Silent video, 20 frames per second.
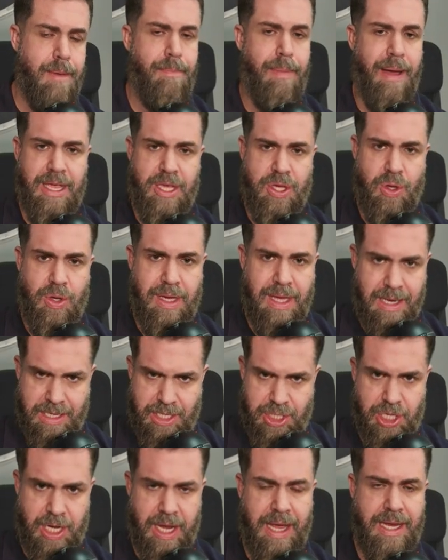but you can
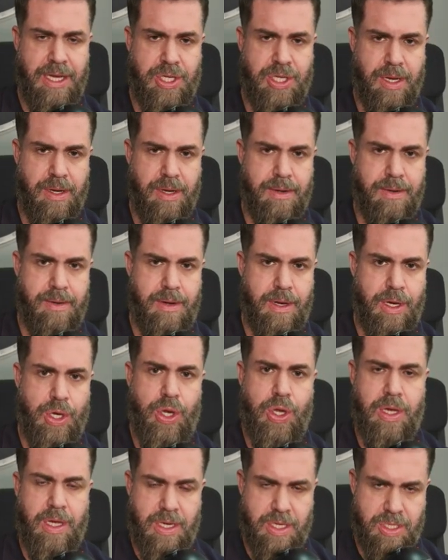change it.
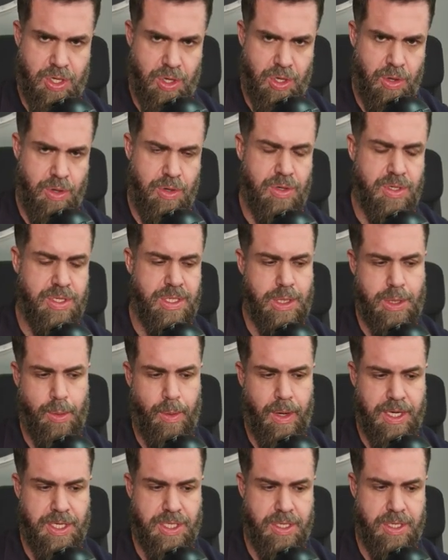You can turn your
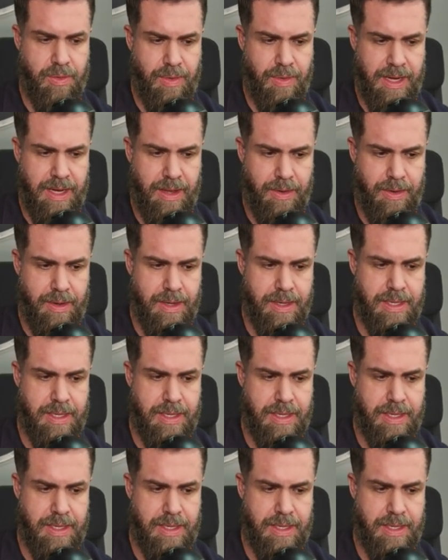situation around.